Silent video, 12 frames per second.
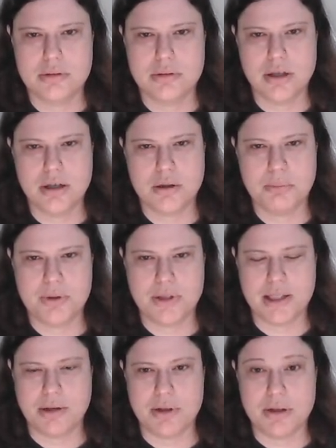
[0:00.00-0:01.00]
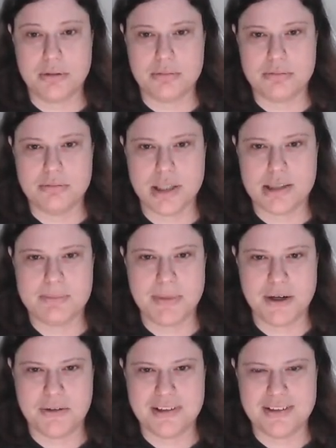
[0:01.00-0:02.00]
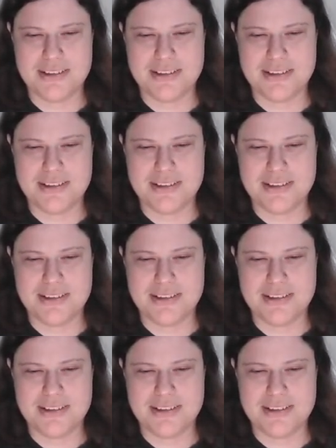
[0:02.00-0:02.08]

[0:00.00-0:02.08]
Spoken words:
Oh, pulling that one. Oh, not spout.